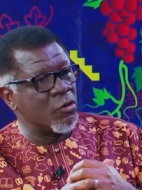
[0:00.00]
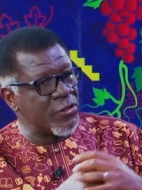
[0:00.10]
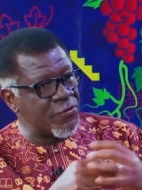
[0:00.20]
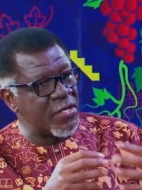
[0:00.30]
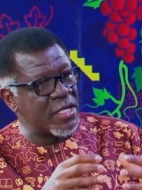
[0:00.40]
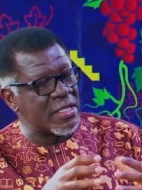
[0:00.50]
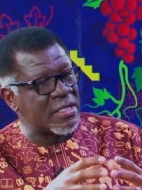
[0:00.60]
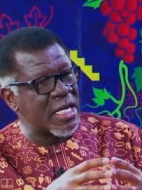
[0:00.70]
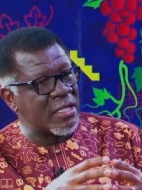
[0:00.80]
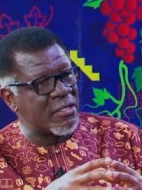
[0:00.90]
only thing is
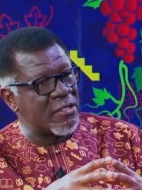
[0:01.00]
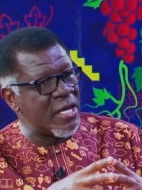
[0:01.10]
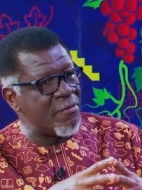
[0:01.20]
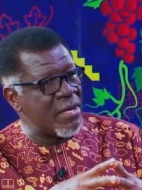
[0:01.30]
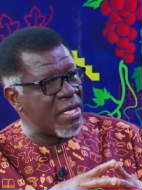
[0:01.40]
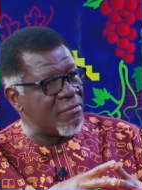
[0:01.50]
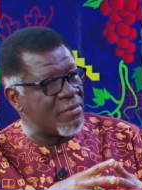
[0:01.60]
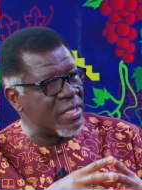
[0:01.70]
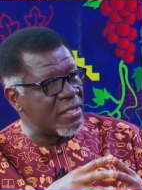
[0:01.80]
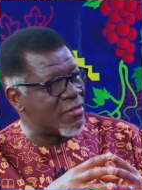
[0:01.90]
that there may
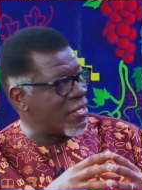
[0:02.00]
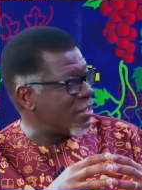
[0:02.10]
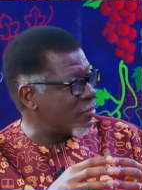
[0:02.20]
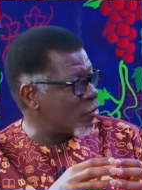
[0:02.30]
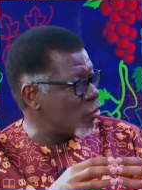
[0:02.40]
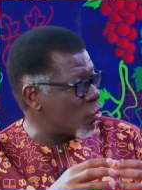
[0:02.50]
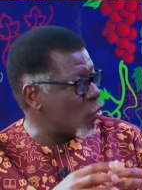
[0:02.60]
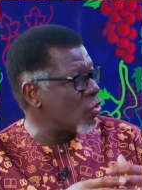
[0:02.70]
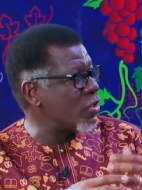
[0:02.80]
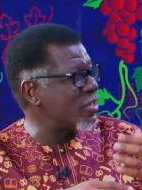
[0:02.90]
be things you
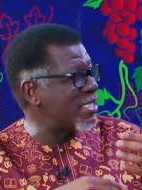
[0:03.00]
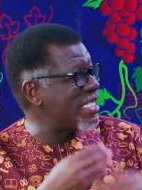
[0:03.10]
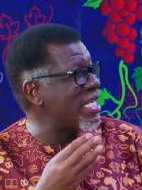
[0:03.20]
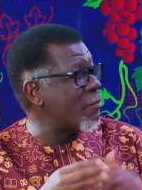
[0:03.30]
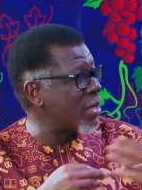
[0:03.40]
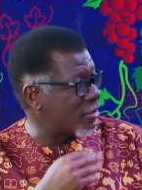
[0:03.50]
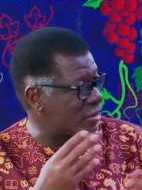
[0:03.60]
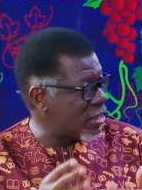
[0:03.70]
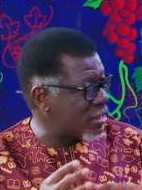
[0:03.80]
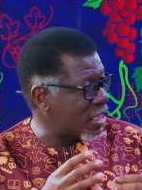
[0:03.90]
don't see about
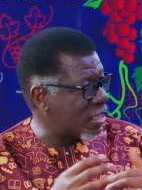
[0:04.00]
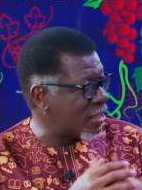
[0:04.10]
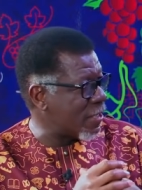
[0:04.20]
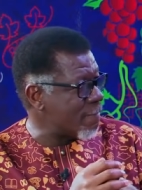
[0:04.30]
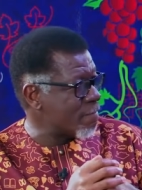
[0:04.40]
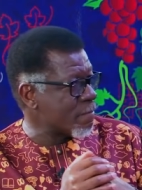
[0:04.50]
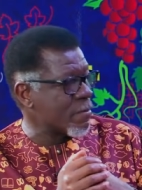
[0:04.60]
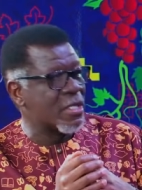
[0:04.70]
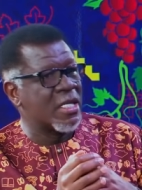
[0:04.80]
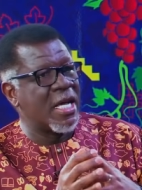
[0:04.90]
each other,
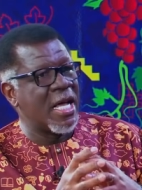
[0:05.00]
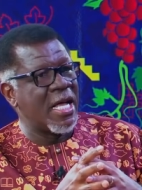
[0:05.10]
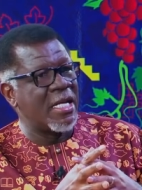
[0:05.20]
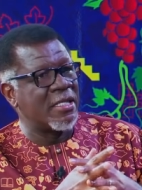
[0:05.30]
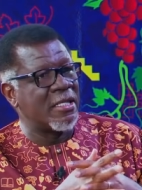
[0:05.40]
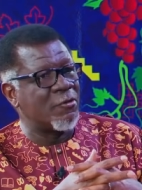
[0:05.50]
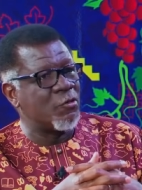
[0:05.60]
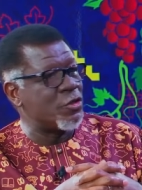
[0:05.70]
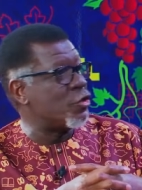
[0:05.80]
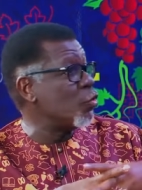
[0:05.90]
and
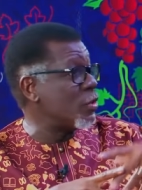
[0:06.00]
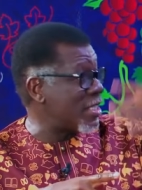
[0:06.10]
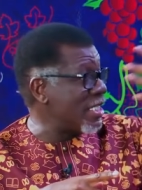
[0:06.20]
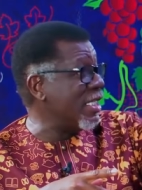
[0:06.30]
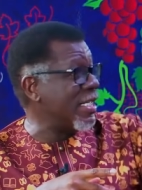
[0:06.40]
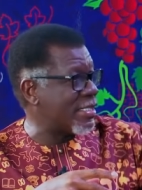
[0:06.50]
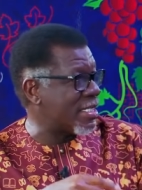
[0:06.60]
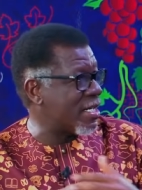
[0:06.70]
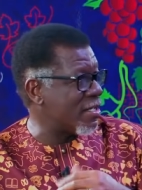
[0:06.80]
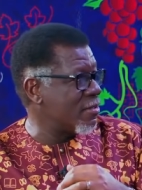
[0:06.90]
which you will see
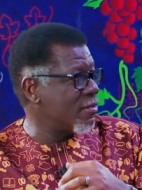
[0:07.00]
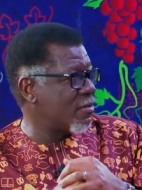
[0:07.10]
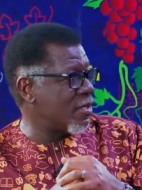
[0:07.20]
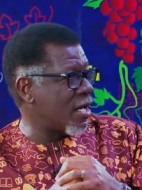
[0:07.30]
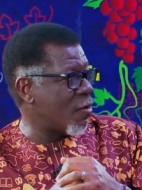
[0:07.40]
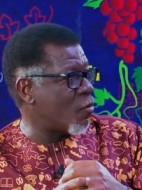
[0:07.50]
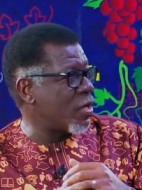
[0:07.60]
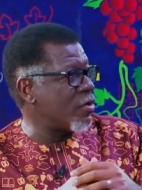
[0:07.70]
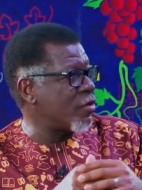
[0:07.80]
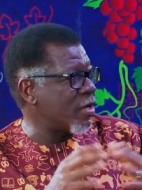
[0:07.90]
later
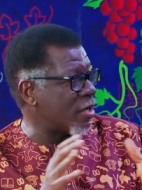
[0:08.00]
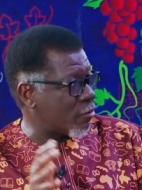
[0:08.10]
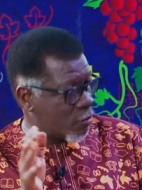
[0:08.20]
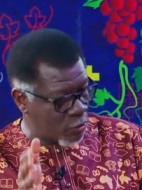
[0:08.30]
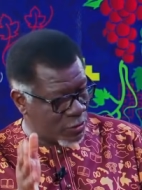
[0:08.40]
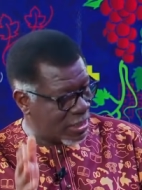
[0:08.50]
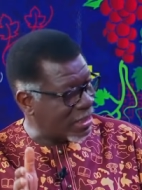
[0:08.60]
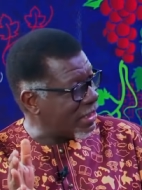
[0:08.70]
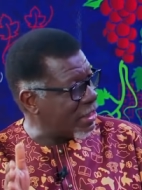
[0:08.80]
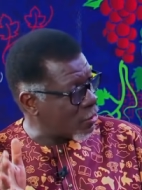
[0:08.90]
when you are
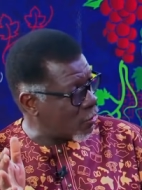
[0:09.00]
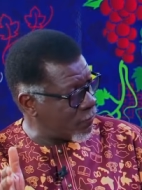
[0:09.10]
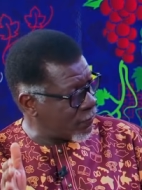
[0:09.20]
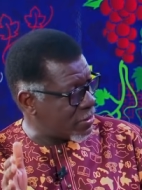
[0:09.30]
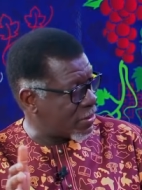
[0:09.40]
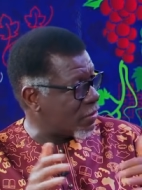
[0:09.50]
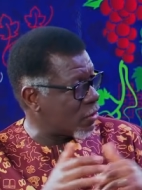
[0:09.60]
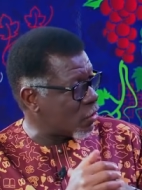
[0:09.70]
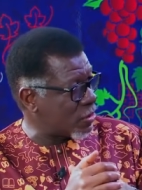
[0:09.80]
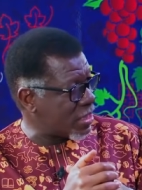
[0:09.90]
constantly in physical
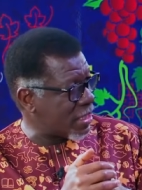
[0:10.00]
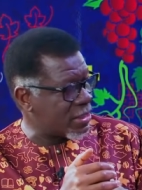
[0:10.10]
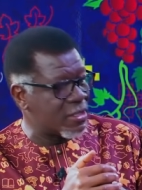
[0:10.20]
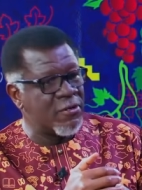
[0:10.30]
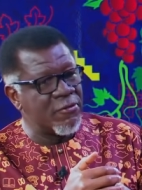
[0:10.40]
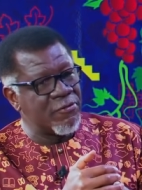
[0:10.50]
contact.